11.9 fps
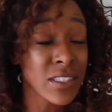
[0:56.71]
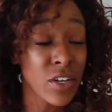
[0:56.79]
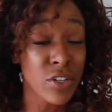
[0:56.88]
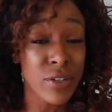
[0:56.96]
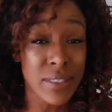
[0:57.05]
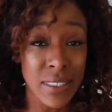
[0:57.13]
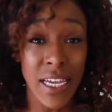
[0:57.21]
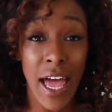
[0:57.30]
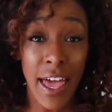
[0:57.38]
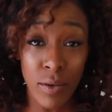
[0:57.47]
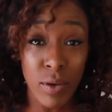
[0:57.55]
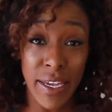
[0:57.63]
So you can see
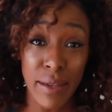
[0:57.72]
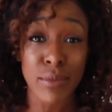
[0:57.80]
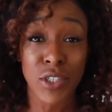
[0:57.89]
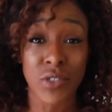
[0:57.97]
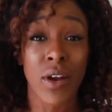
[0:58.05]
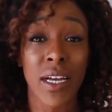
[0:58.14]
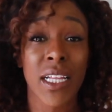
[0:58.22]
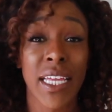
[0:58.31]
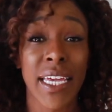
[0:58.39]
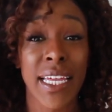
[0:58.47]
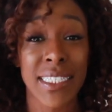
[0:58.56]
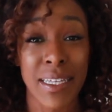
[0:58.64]
I am
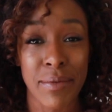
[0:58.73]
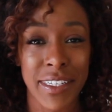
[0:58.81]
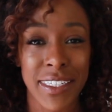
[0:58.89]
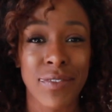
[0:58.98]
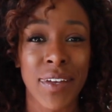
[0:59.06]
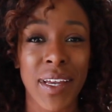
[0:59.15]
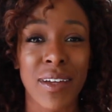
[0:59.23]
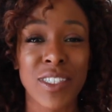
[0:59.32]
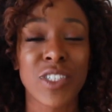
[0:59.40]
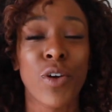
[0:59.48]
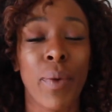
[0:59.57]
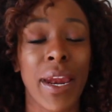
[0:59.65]
struggling in some of these
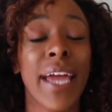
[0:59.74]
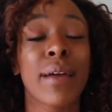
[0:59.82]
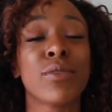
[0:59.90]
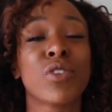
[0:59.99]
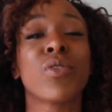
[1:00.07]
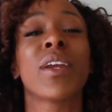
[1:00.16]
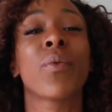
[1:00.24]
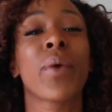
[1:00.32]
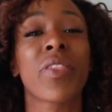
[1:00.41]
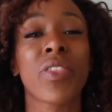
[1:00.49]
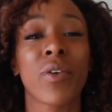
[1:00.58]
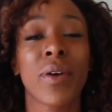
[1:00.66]
videos too, but I am doing it
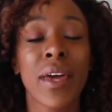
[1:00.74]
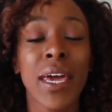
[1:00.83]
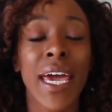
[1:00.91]
with you.